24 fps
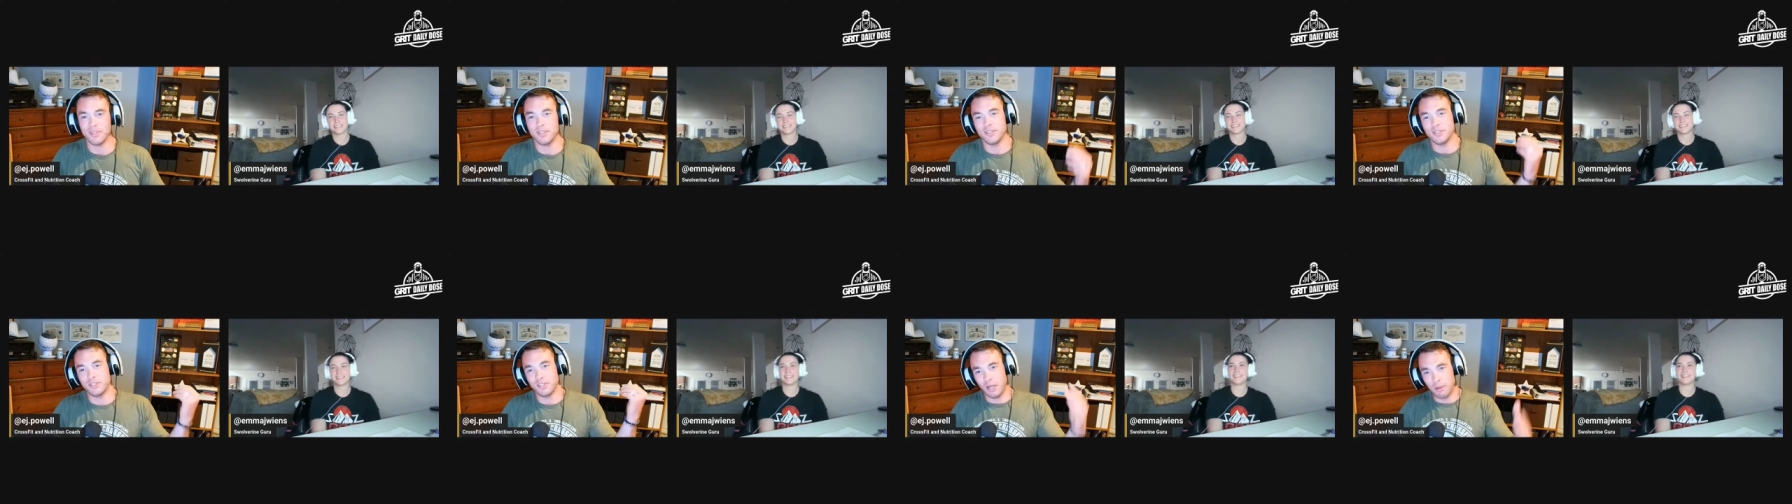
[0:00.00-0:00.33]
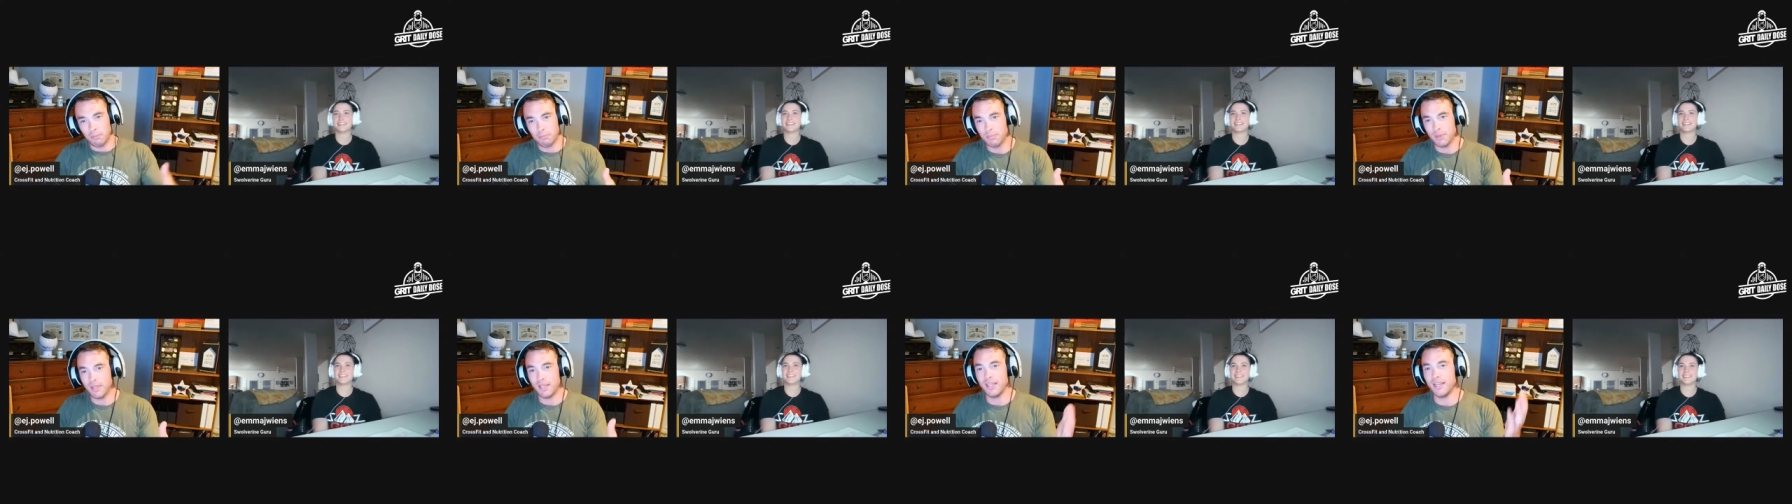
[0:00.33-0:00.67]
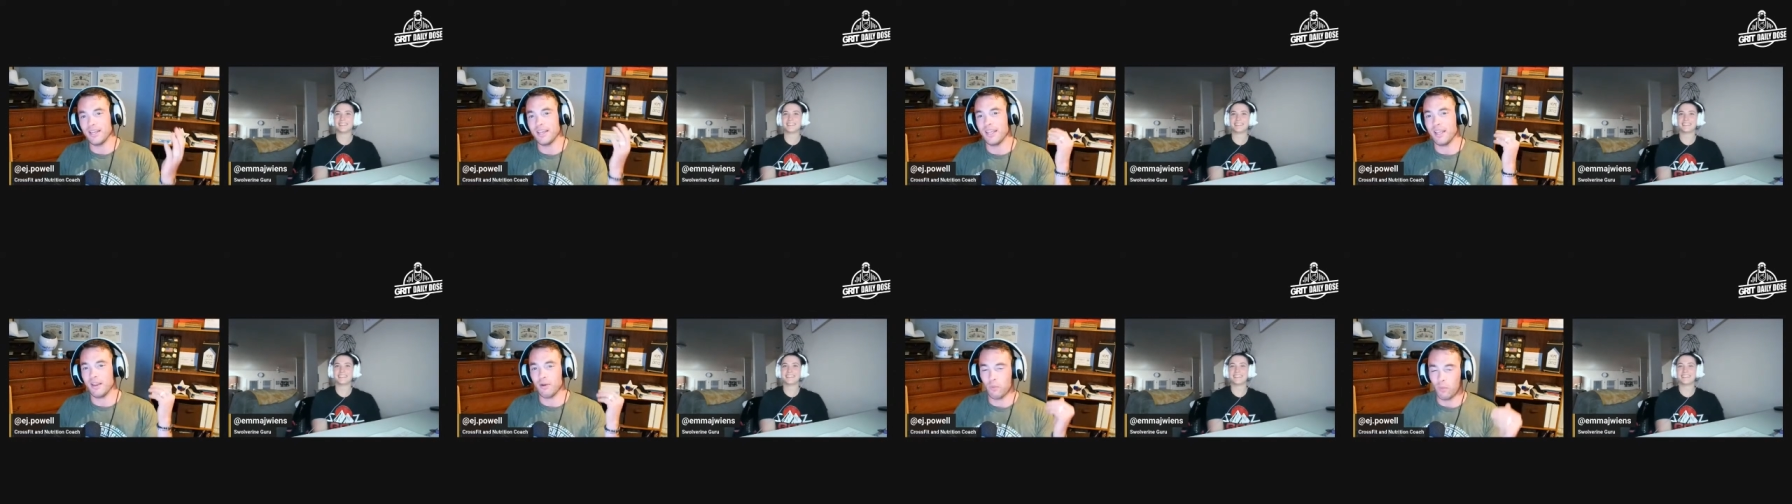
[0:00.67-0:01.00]
jump in
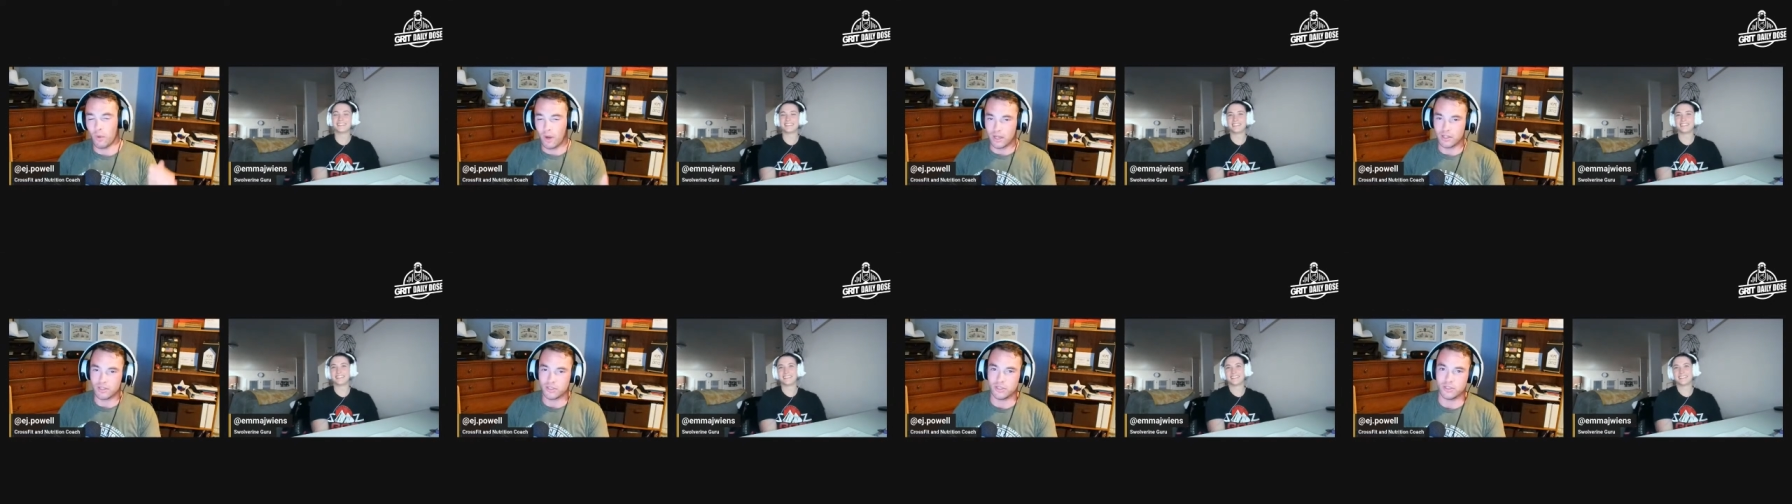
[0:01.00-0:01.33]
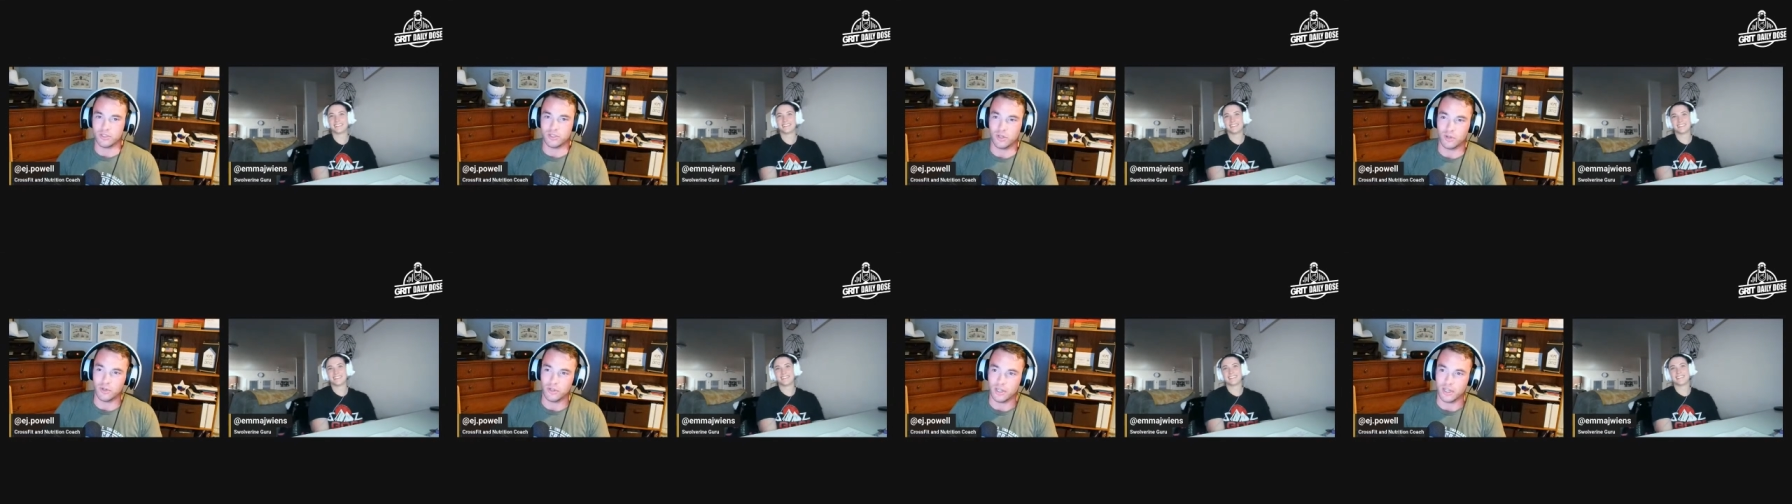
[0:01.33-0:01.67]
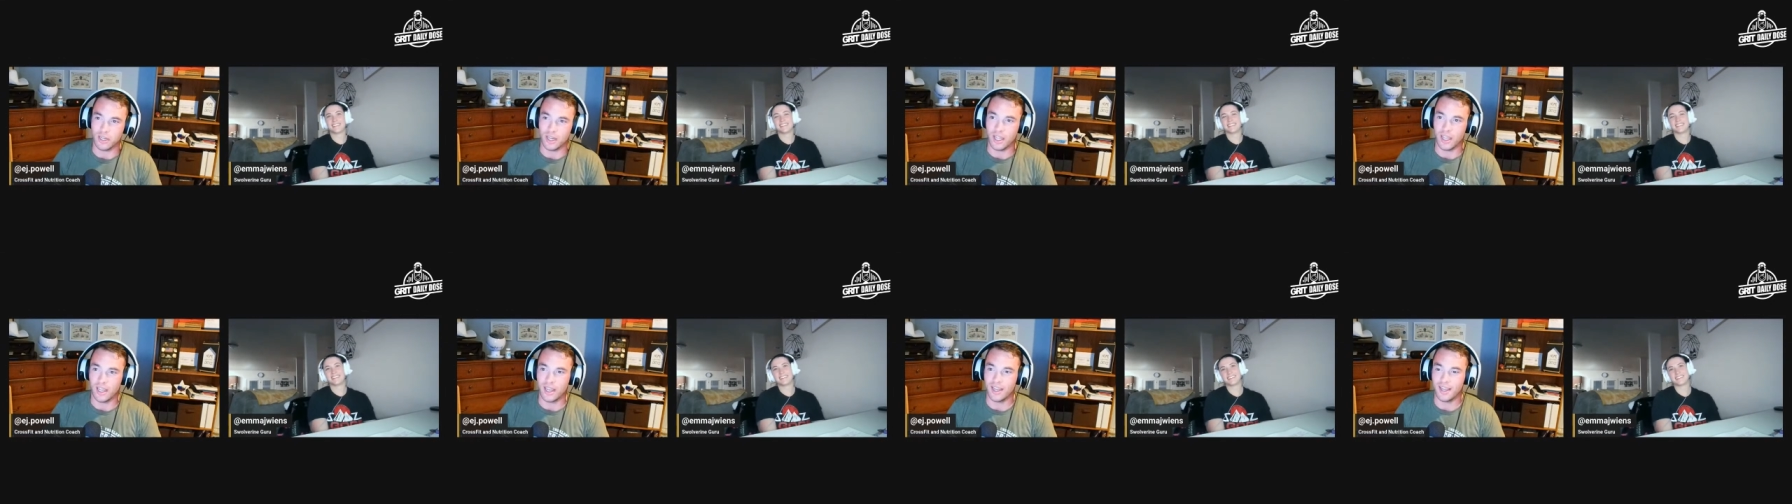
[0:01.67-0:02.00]
and watch the show
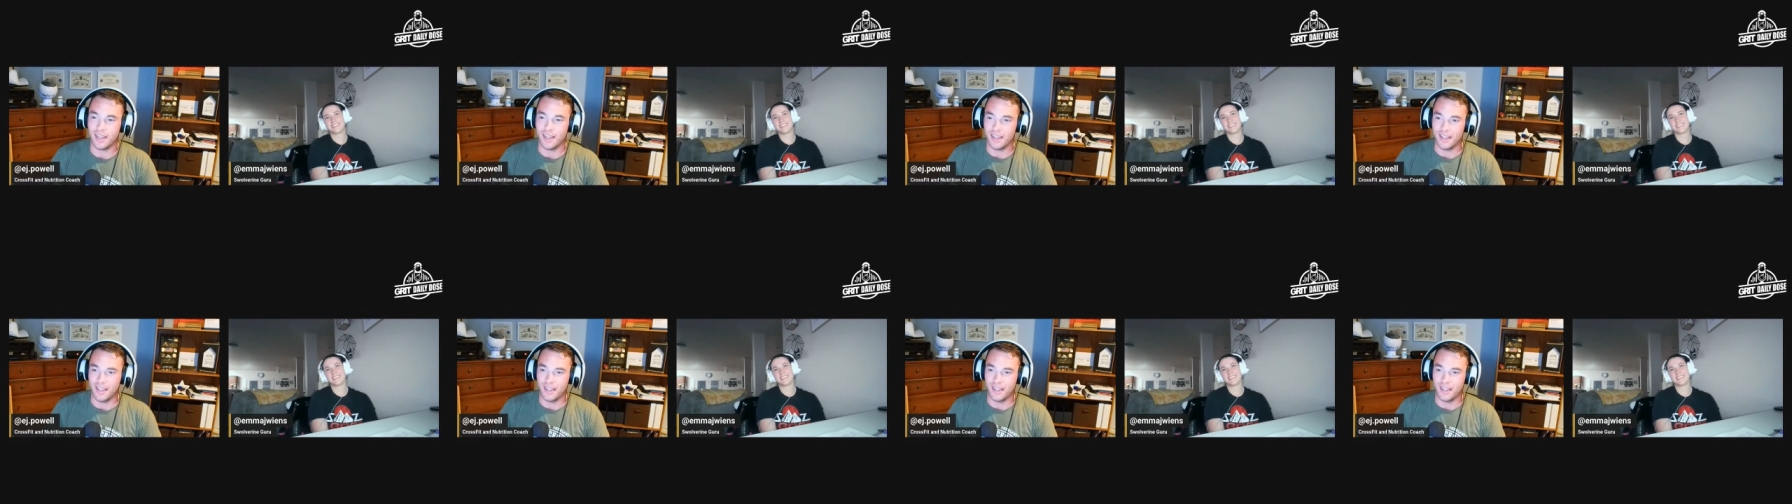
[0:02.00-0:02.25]
today.